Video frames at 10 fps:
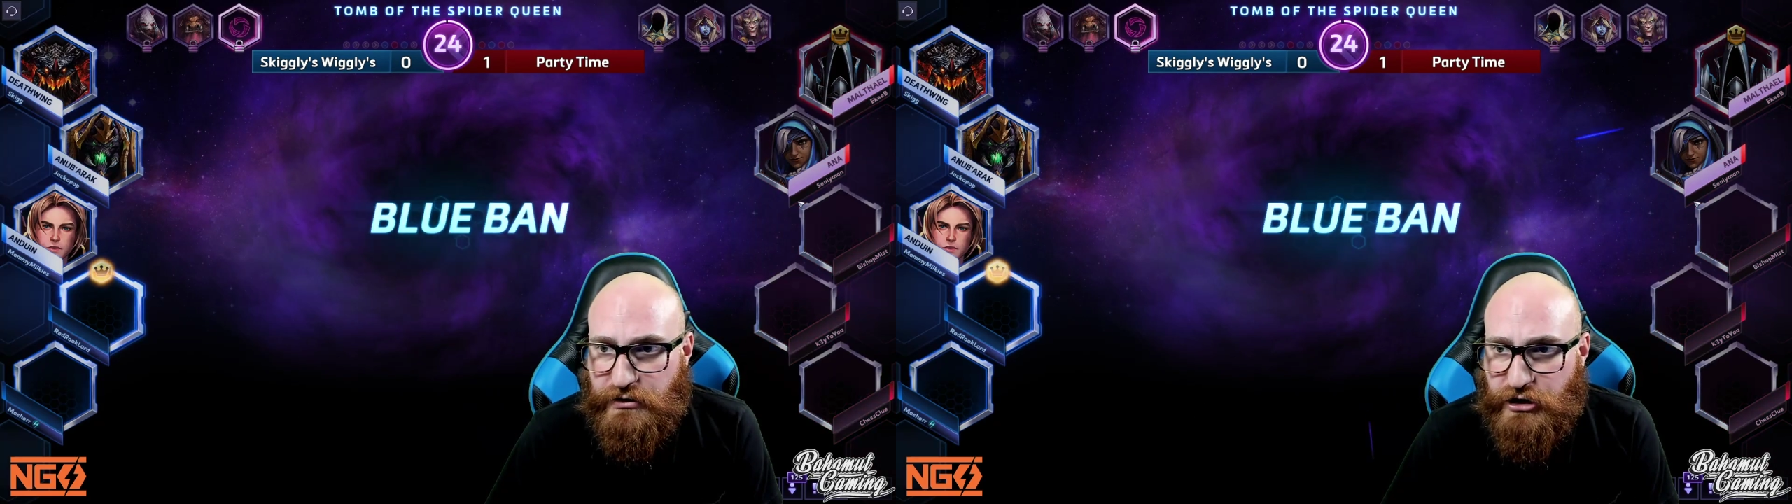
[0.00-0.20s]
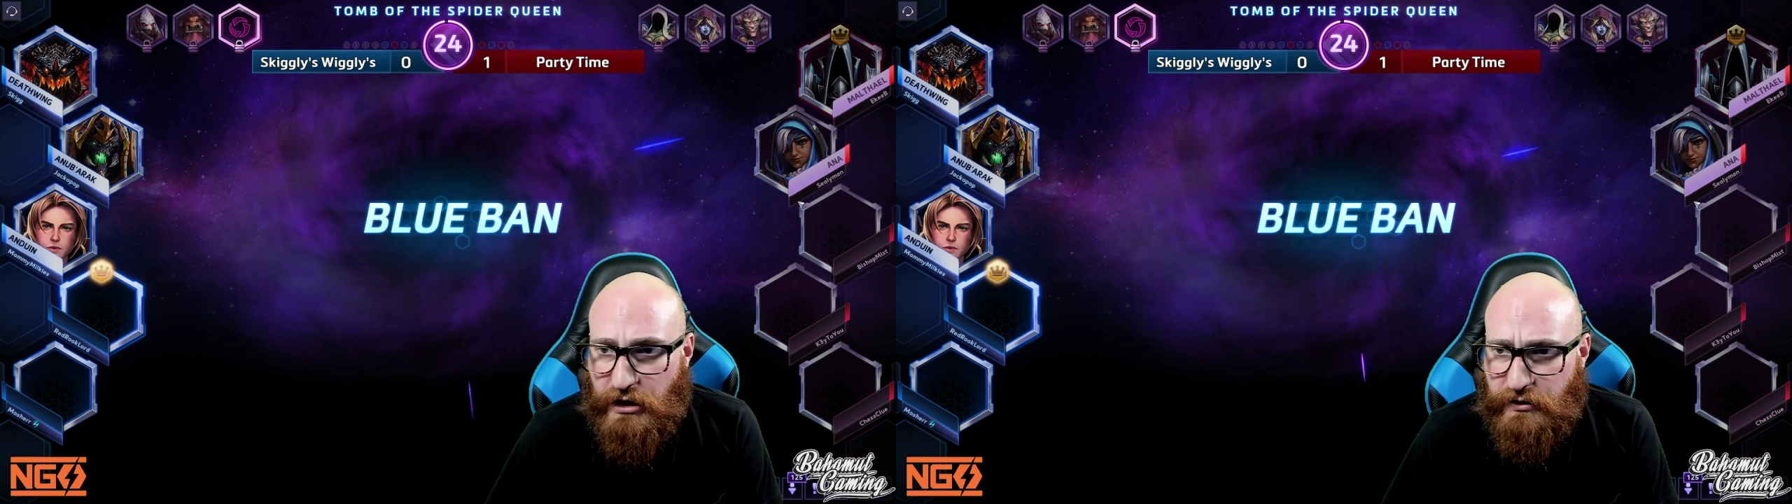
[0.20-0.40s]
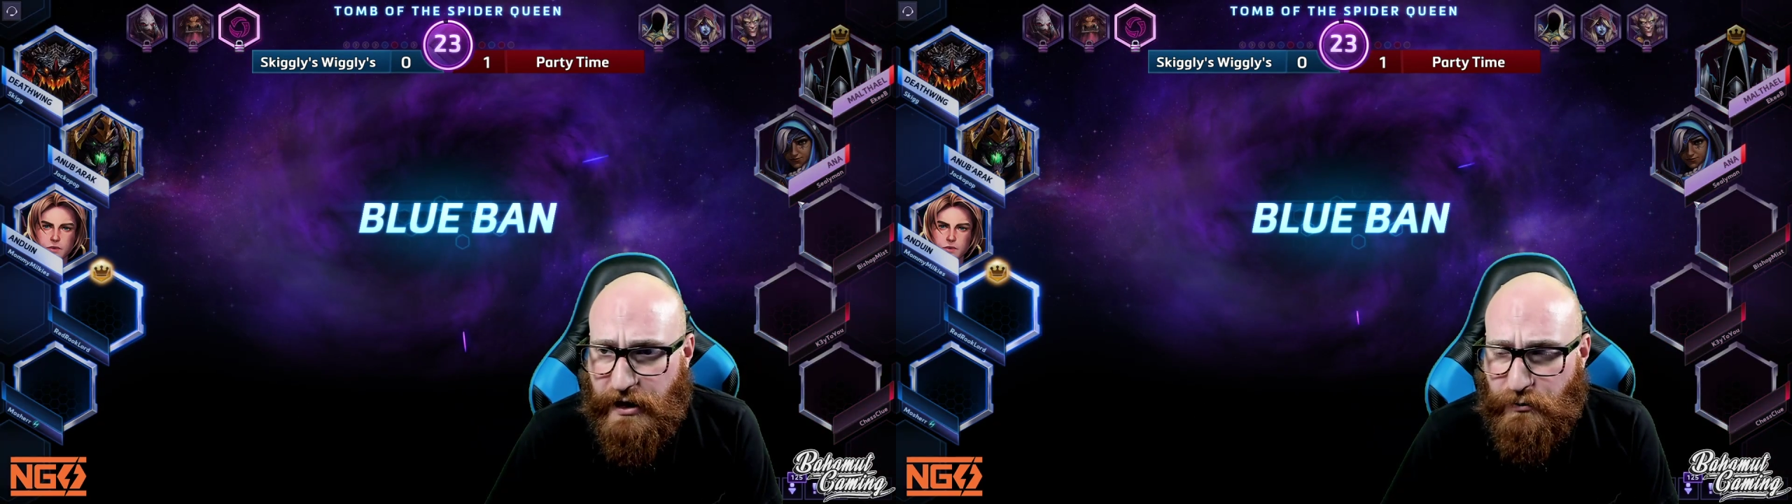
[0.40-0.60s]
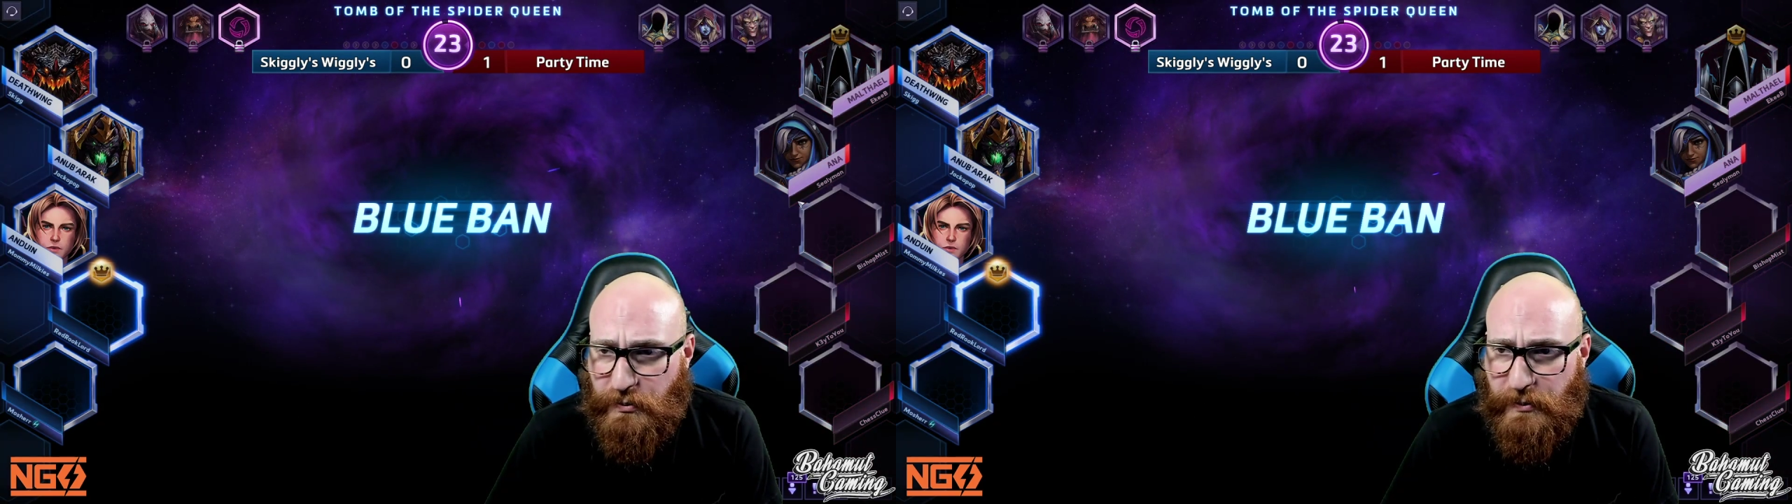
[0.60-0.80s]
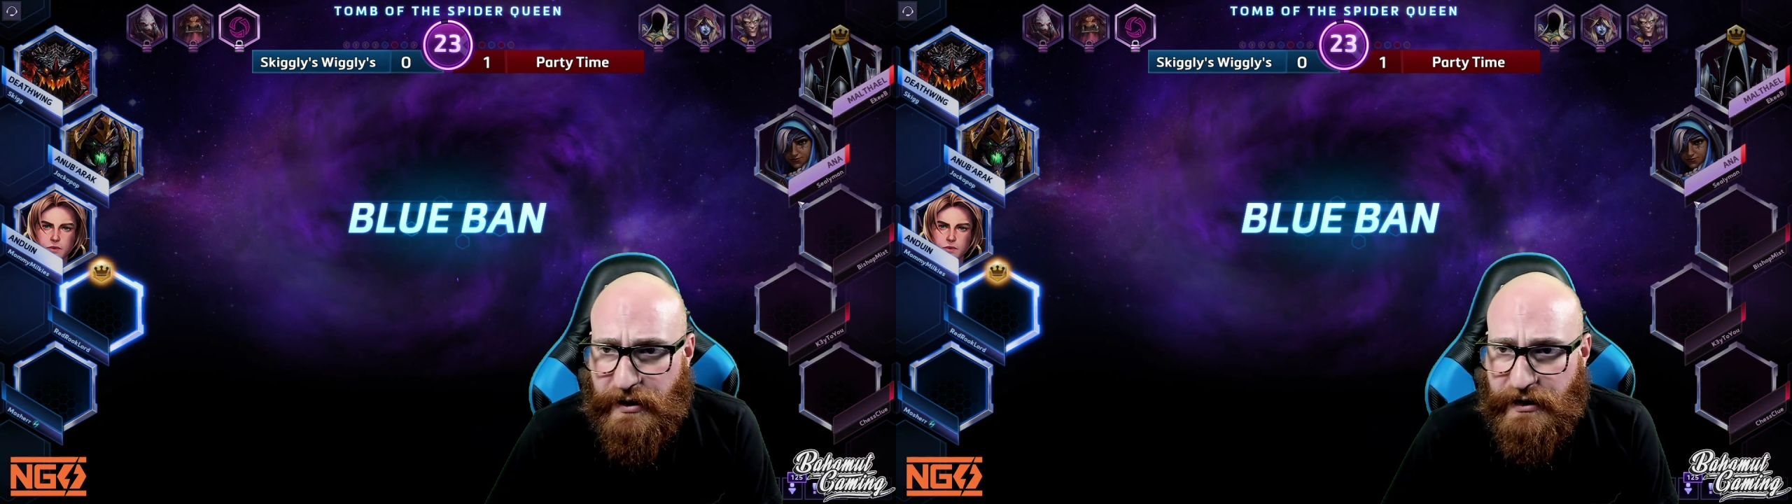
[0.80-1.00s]
Junkrat will
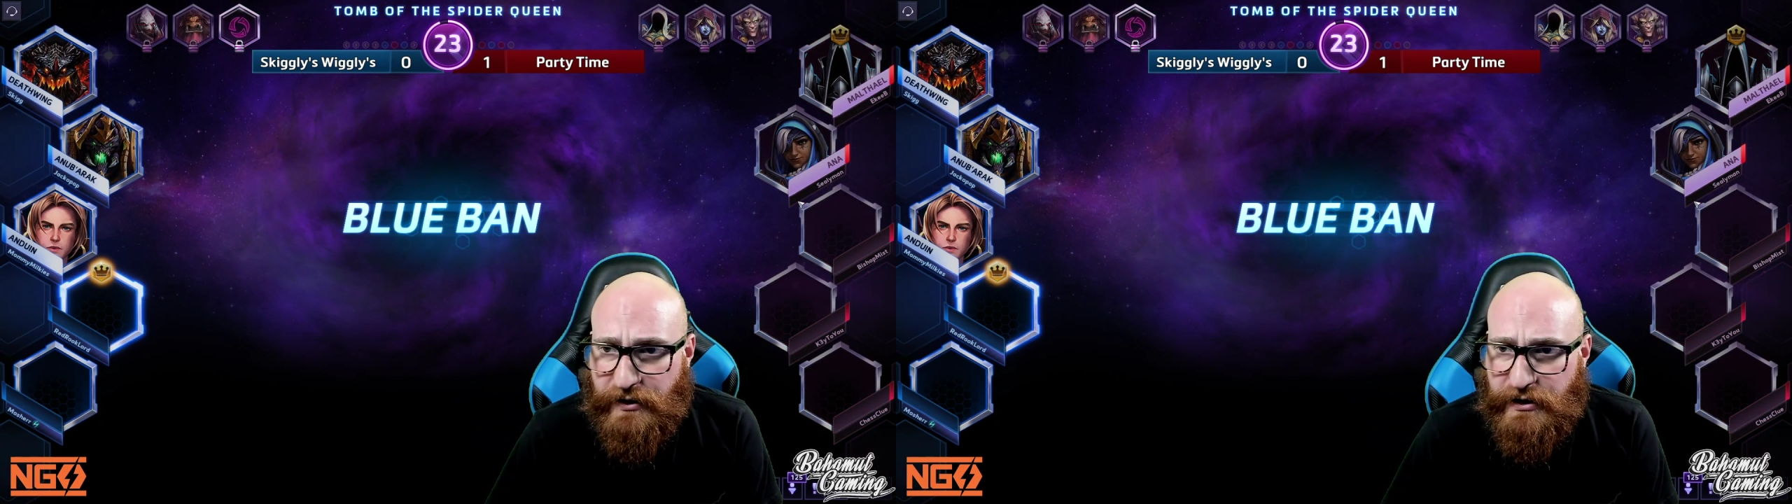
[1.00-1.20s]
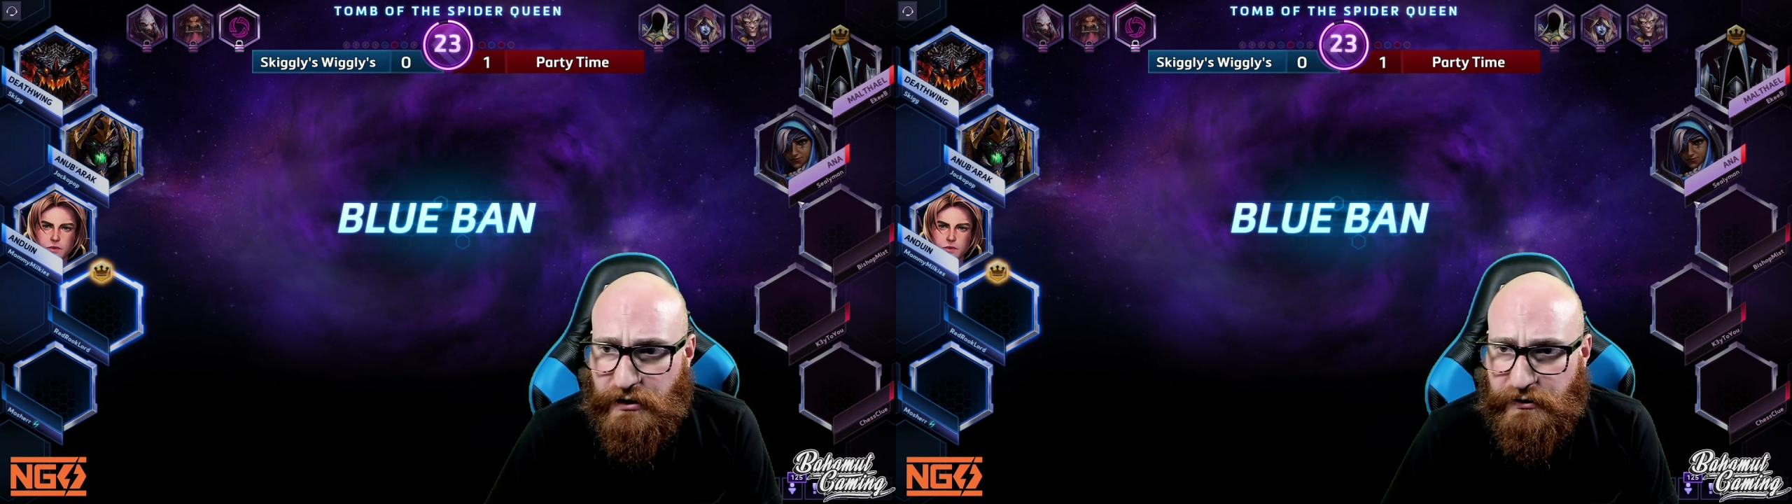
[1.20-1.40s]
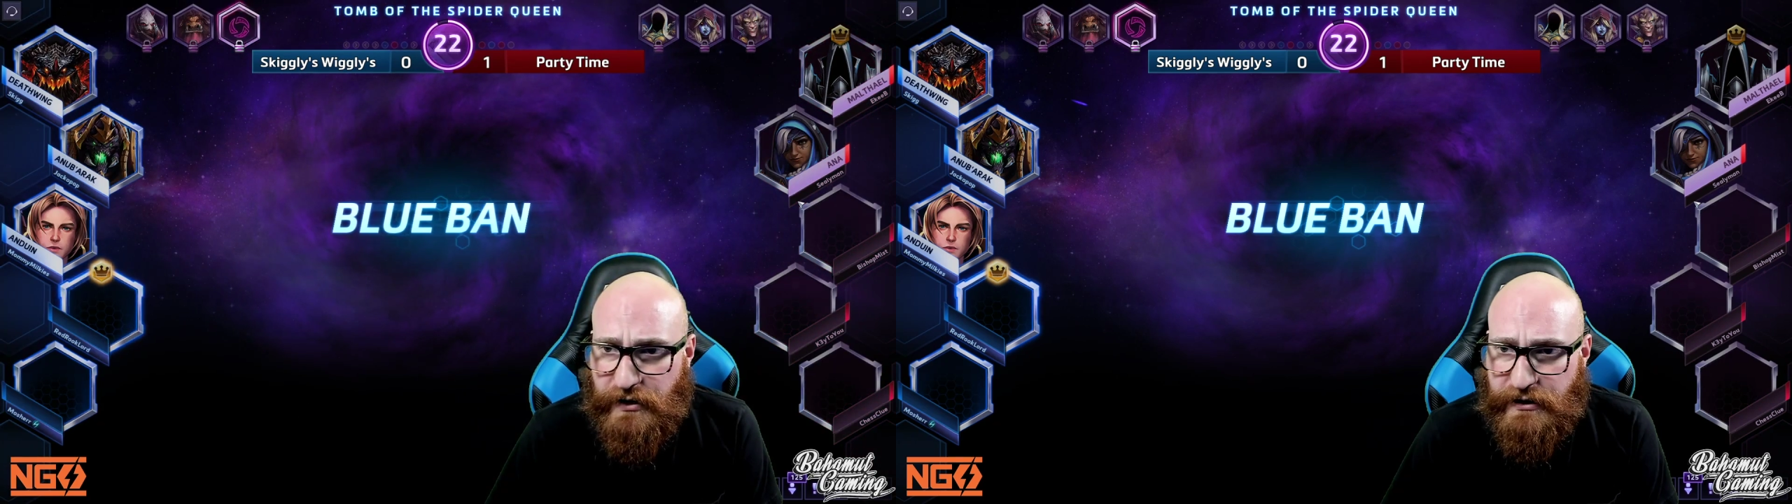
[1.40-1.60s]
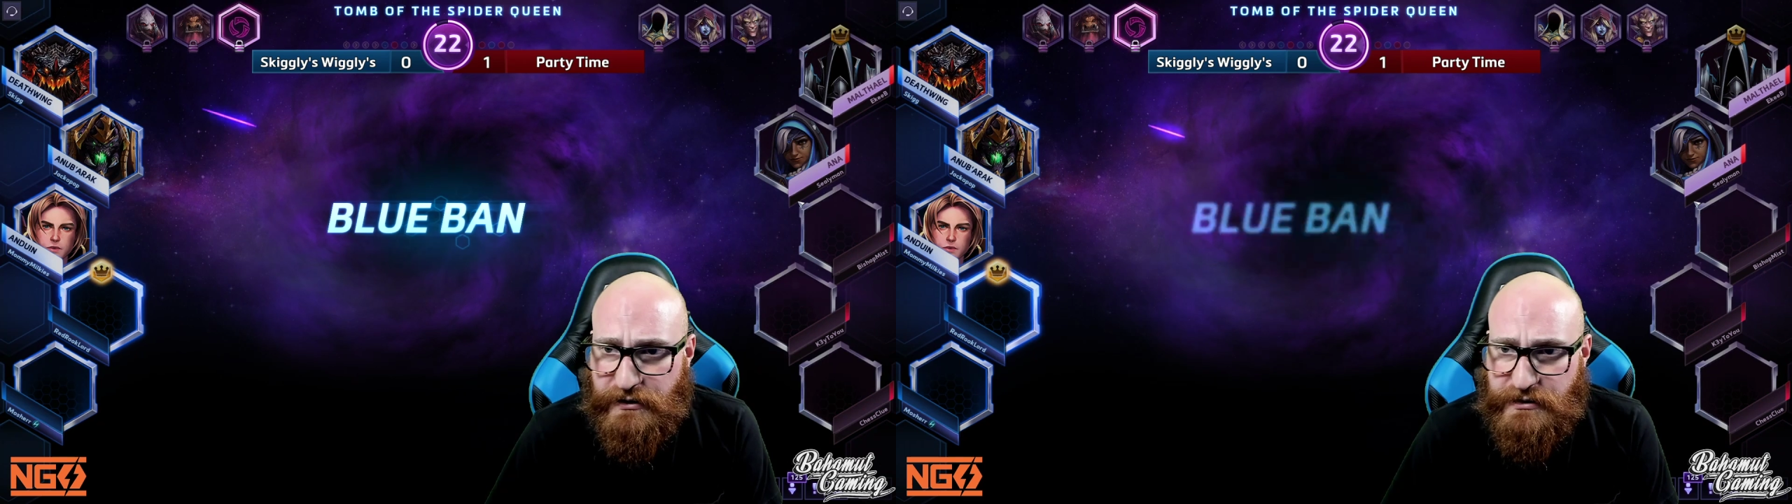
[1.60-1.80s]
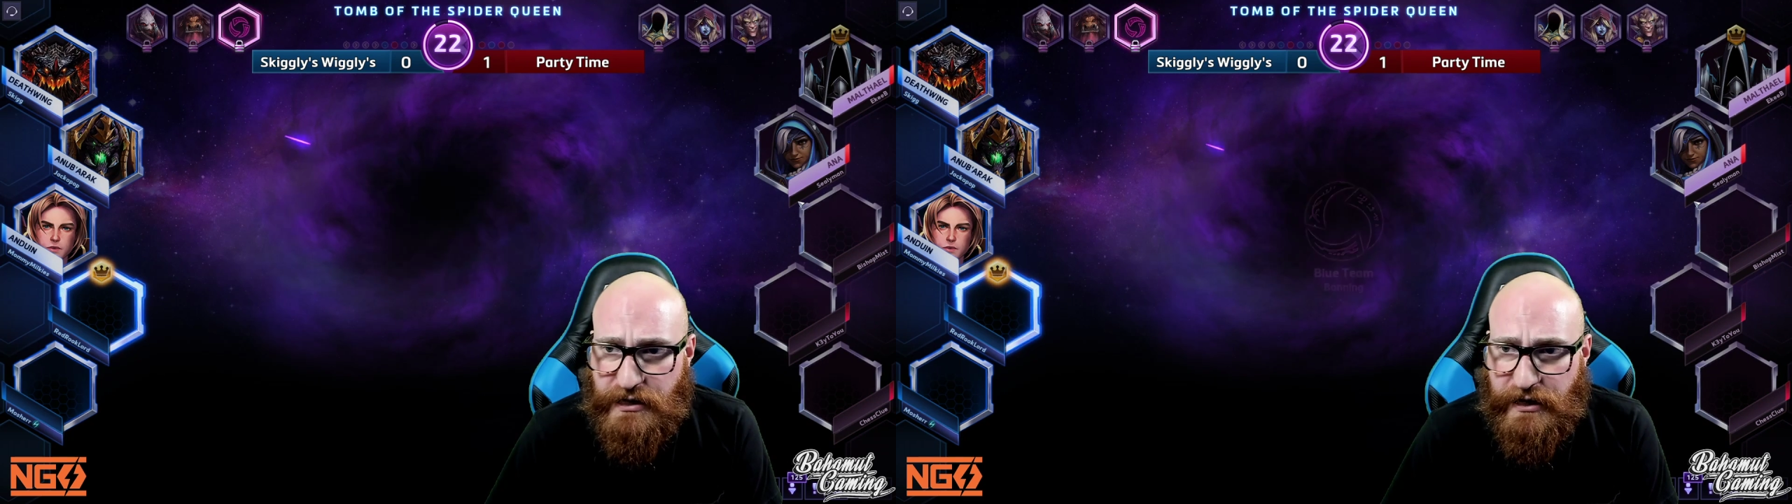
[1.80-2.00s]
be banned out here on the right
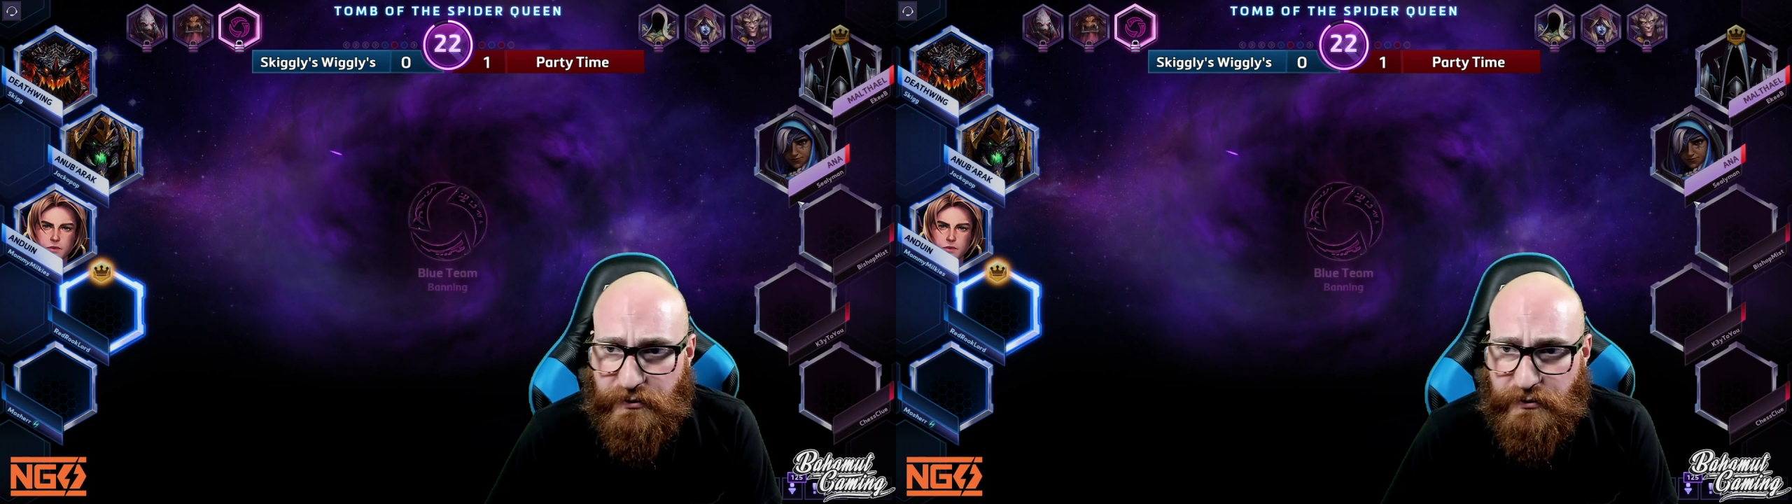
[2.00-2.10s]
hand side.